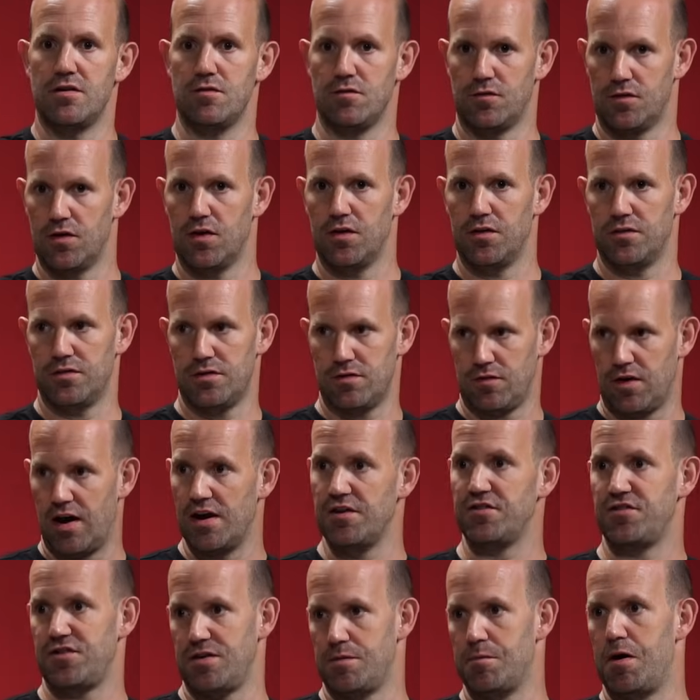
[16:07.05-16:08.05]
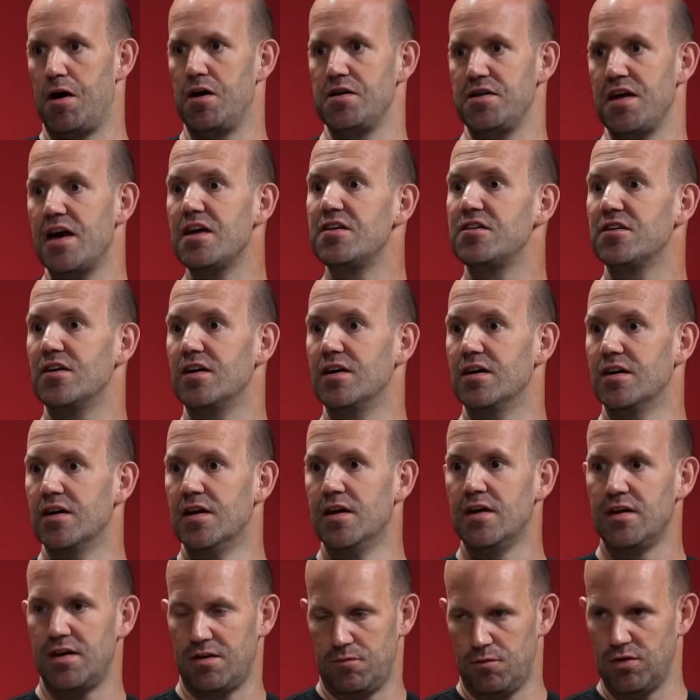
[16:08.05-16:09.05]
You've got HDMI data,
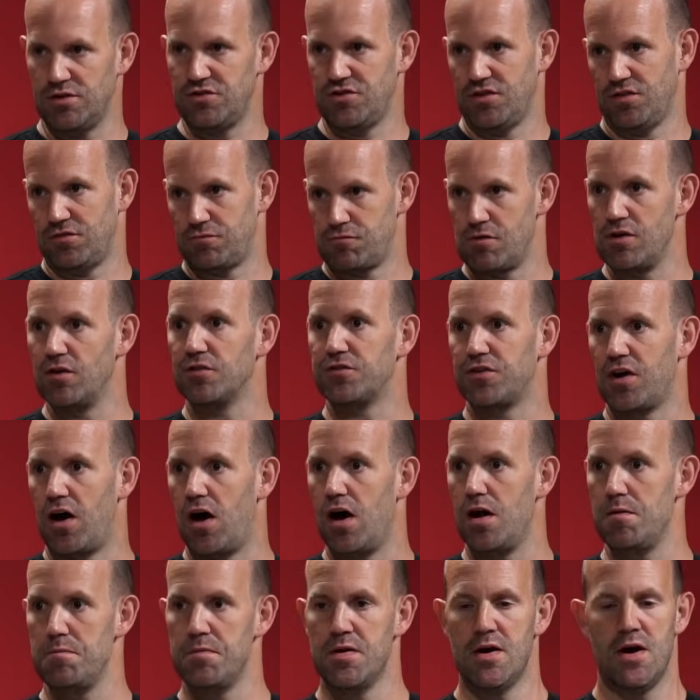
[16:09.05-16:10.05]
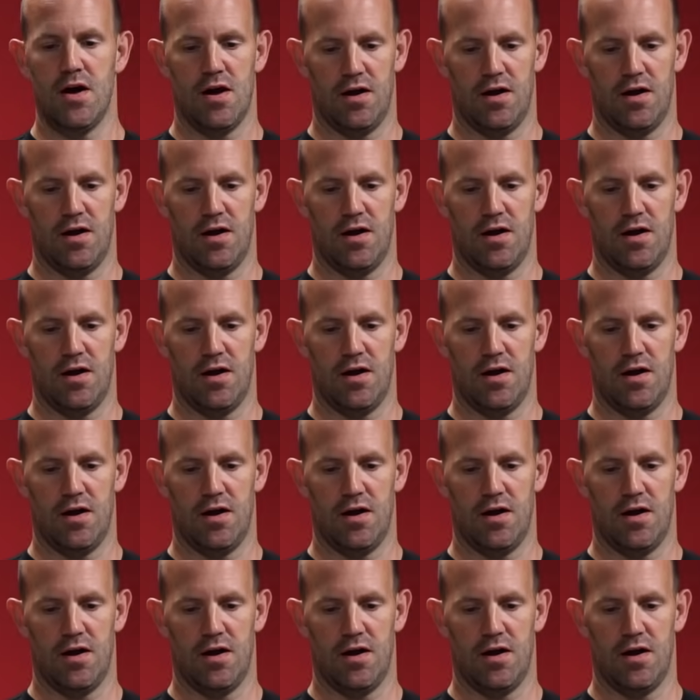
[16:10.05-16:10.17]
which is real time,